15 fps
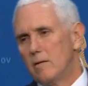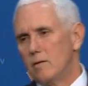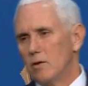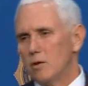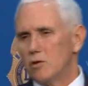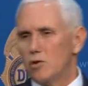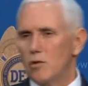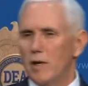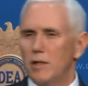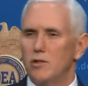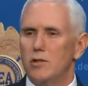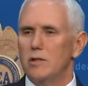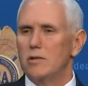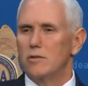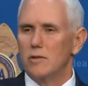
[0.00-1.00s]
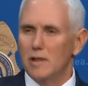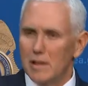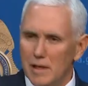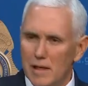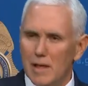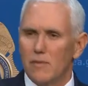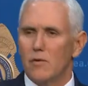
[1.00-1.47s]
There are tragedies that
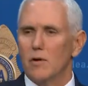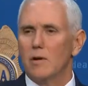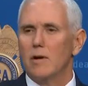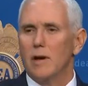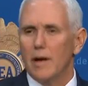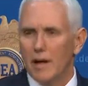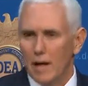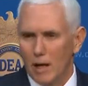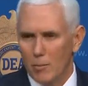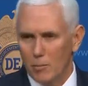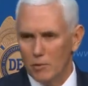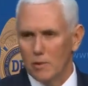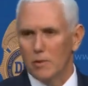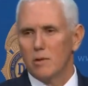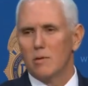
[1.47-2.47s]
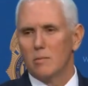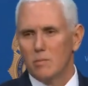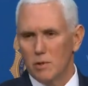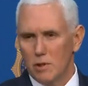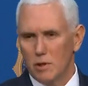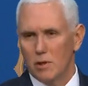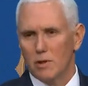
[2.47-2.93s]
never happened
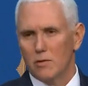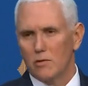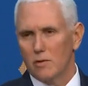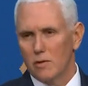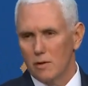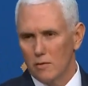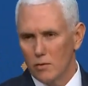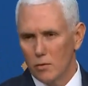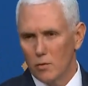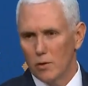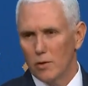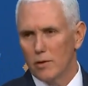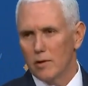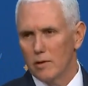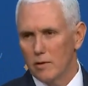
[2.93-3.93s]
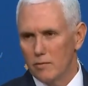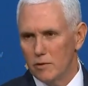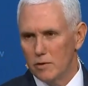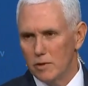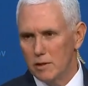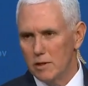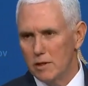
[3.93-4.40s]
because of the work of
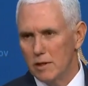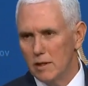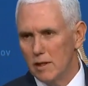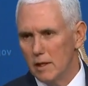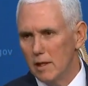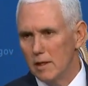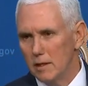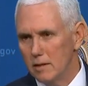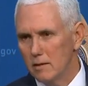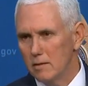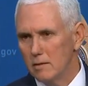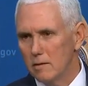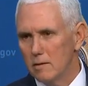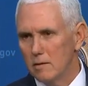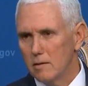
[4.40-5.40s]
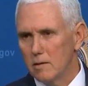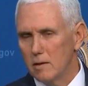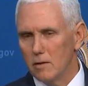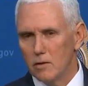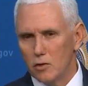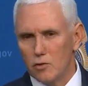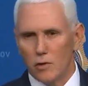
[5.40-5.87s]
the DEA
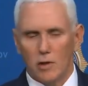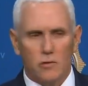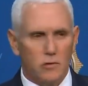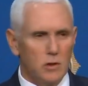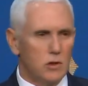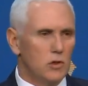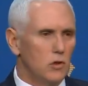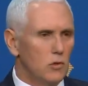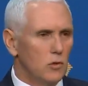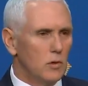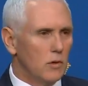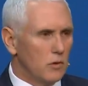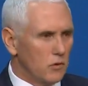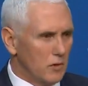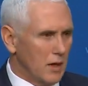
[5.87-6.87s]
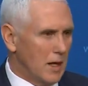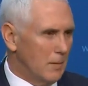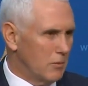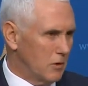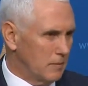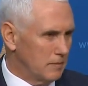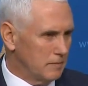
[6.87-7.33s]
and the drugs that you
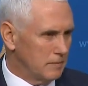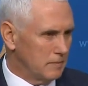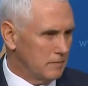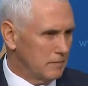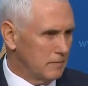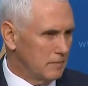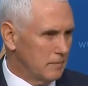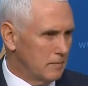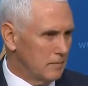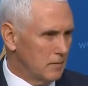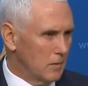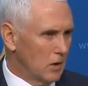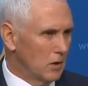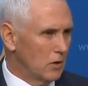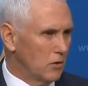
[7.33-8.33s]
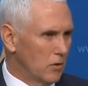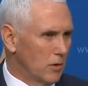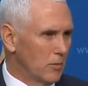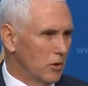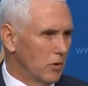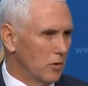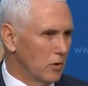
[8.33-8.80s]
stopped and the
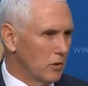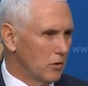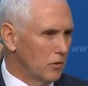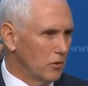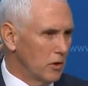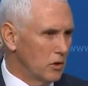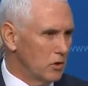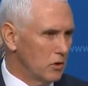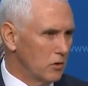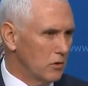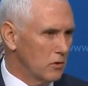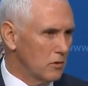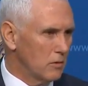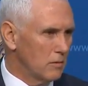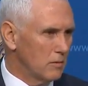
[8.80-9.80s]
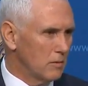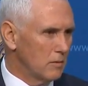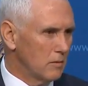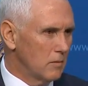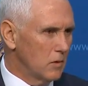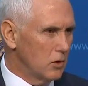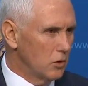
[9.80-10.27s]
criminal organizations
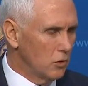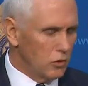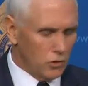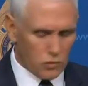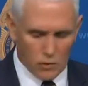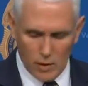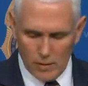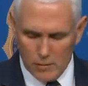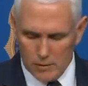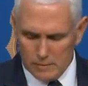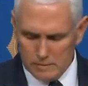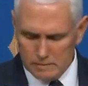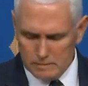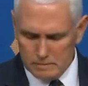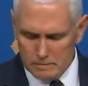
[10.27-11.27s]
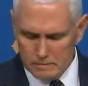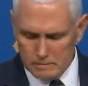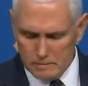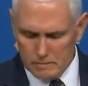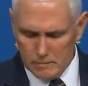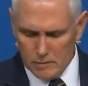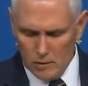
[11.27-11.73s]
that you disrupt.
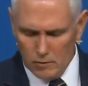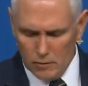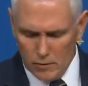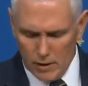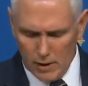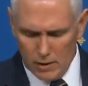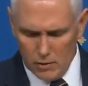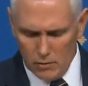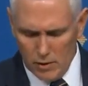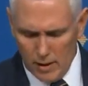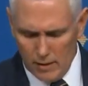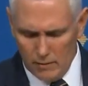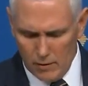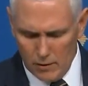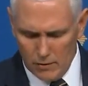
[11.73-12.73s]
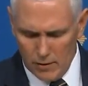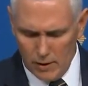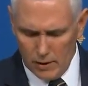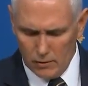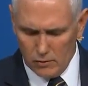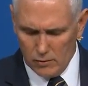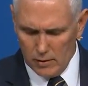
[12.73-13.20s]
And for that, you have our
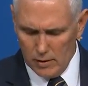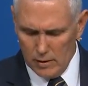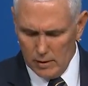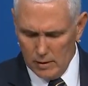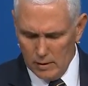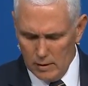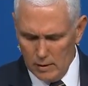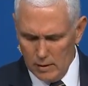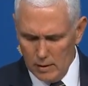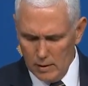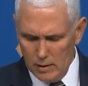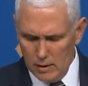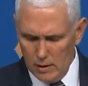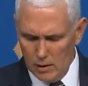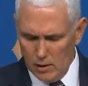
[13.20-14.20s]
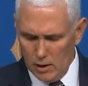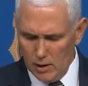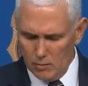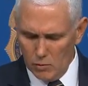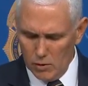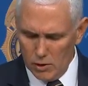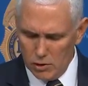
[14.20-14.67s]
thanks and our
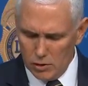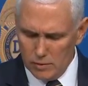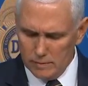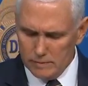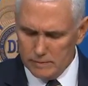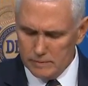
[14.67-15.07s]
admiration.